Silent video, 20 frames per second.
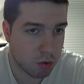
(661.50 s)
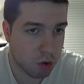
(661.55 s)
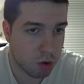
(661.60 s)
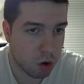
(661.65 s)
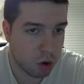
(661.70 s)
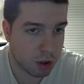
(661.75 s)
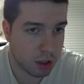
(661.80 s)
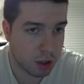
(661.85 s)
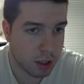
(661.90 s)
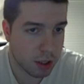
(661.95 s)

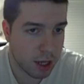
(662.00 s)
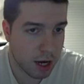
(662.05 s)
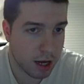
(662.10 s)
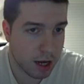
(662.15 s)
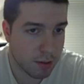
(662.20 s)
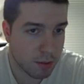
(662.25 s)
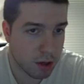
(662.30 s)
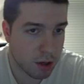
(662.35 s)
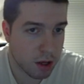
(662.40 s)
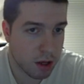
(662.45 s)
the time
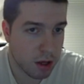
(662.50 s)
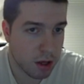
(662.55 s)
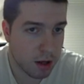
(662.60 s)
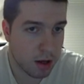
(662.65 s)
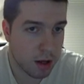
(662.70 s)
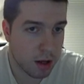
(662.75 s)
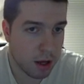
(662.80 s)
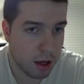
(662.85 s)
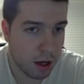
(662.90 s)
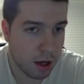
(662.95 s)

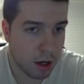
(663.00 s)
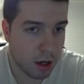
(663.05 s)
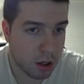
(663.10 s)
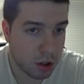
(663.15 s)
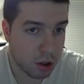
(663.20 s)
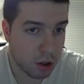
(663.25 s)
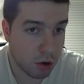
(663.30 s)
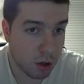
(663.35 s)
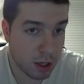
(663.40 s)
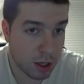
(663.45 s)
here, so
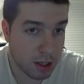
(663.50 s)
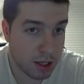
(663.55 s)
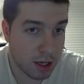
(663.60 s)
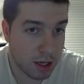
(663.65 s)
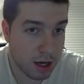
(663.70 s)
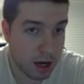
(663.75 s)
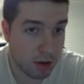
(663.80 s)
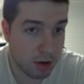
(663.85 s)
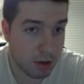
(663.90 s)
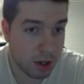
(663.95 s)
you can see
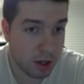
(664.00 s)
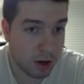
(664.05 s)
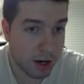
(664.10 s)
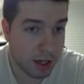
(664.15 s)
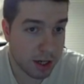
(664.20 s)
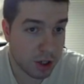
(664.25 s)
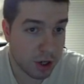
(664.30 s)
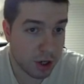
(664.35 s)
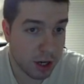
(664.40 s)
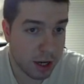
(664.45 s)
how they
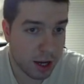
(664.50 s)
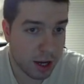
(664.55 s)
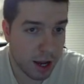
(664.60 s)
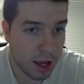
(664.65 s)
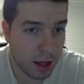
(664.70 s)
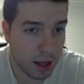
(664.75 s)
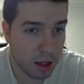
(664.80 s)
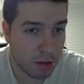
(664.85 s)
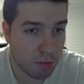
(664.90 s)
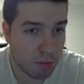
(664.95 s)
actually
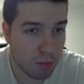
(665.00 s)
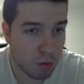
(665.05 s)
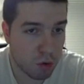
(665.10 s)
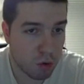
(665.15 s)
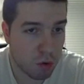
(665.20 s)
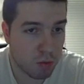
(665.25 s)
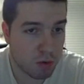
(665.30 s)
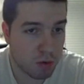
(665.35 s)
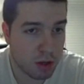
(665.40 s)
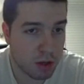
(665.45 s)
can't
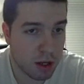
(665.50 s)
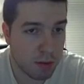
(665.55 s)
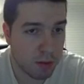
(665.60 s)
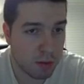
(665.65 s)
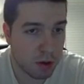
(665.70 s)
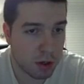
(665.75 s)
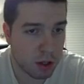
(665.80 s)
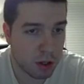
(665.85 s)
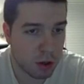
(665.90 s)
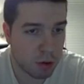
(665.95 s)
move deeper
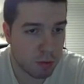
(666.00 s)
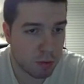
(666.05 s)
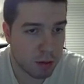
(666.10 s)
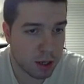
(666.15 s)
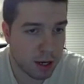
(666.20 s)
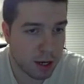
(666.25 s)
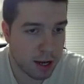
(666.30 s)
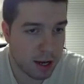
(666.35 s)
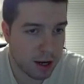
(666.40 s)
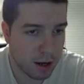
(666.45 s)
into
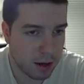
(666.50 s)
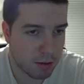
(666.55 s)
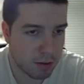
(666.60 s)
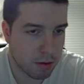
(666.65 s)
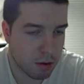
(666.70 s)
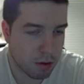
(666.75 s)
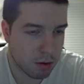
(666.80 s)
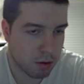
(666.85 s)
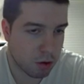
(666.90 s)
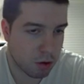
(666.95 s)
banana.
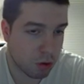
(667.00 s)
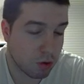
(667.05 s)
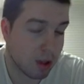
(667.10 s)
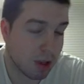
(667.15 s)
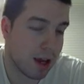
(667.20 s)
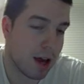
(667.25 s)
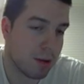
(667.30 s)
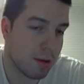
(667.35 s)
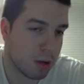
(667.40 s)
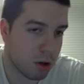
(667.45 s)
You know, they
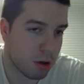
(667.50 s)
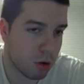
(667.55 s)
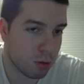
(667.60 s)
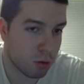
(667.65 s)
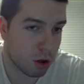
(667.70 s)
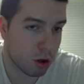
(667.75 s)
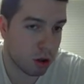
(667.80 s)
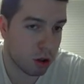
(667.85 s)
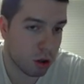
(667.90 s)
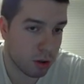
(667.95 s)
have their own
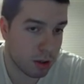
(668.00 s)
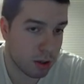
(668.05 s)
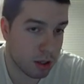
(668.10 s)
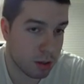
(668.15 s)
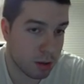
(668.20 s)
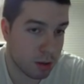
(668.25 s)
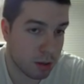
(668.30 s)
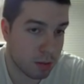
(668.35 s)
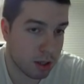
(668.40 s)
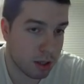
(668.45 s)
molotovs as well,
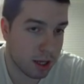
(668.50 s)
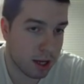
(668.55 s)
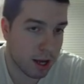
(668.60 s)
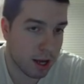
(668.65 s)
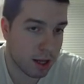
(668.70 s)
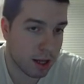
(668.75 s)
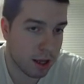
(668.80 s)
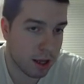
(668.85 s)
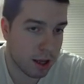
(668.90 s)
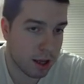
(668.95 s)
but
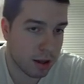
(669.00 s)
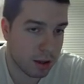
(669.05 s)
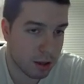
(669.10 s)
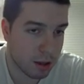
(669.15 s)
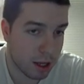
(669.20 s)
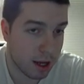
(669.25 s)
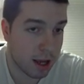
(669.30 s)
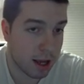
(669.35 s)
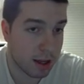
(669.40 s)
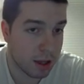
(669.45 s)
they
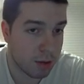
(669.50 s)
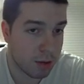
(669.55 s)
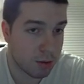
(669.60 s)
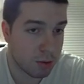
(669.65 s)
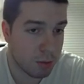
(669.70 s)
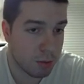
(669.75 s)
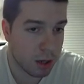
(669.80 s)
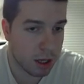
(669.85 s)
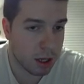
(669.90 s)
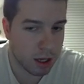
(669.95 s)
can't even
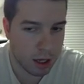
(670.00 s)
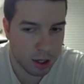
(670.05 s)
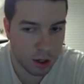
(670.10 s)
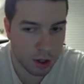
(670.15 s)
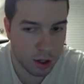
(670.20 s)
be here.